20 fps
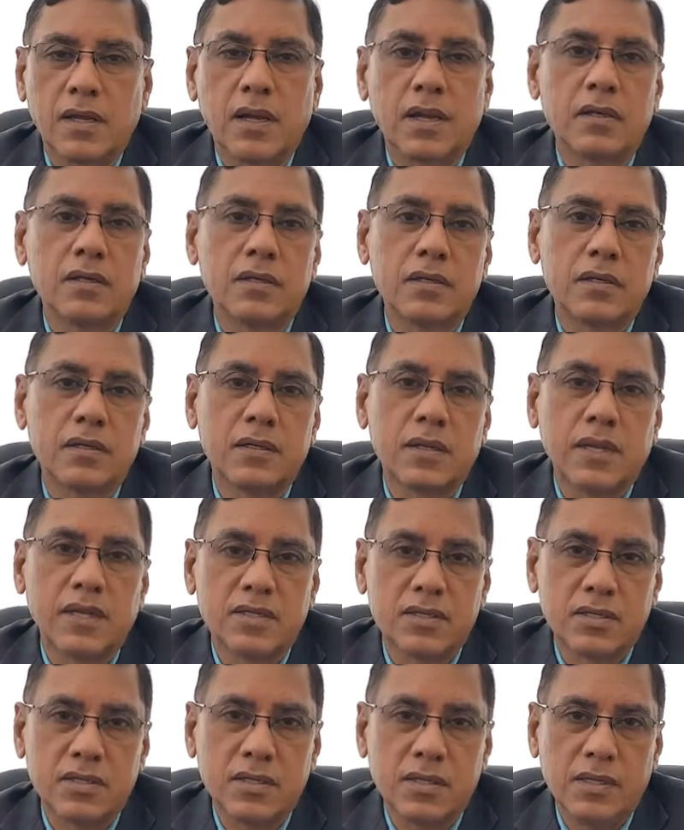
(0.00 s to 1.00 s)
Under
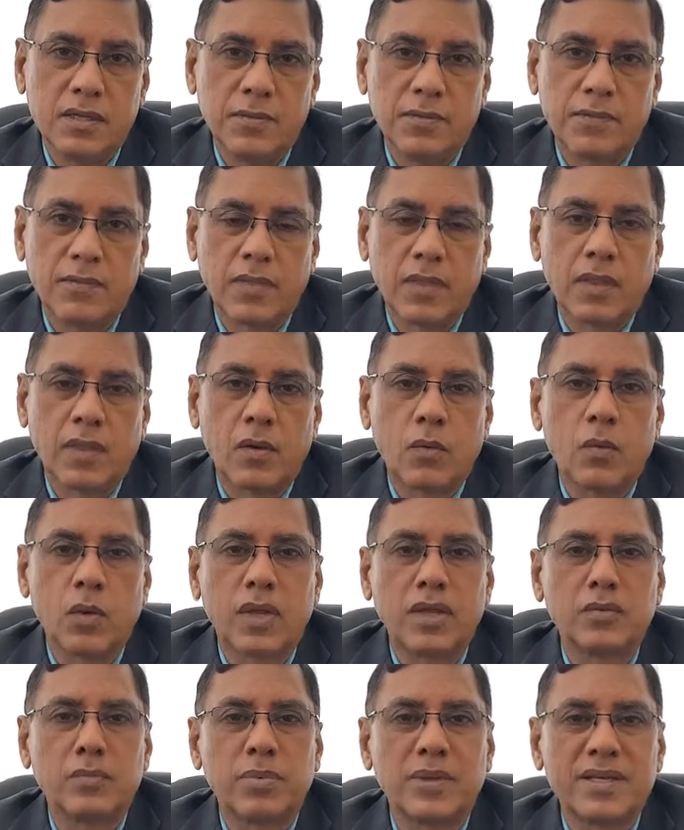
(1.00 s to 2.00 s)
x-ray, we
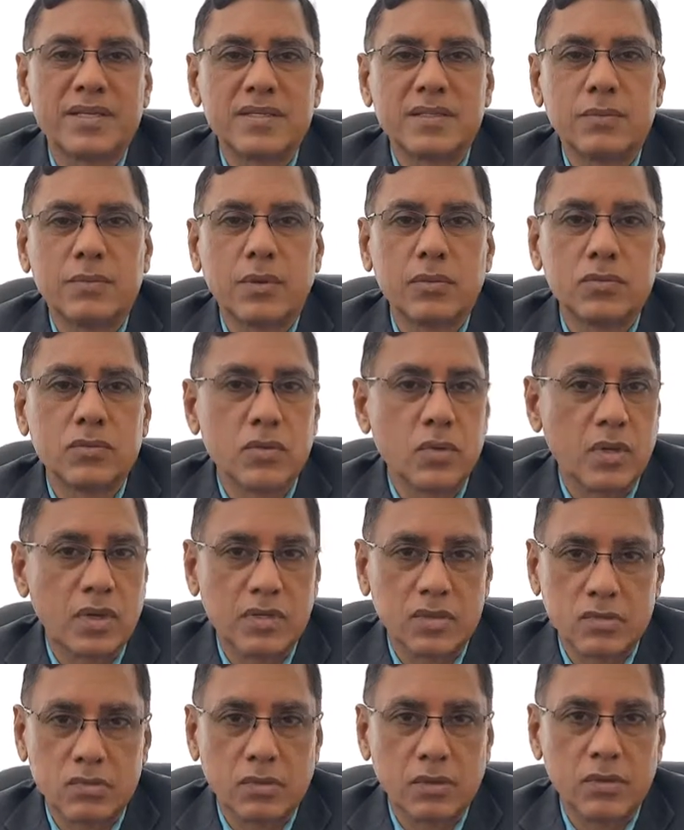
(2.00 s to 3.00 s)
can place the balloon, you
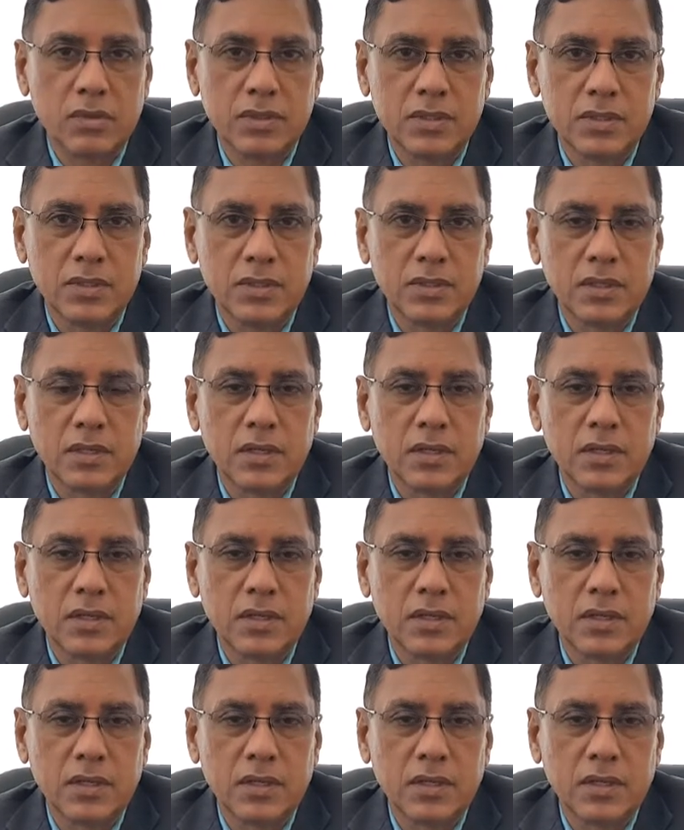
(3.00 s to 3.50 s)
can swallow it,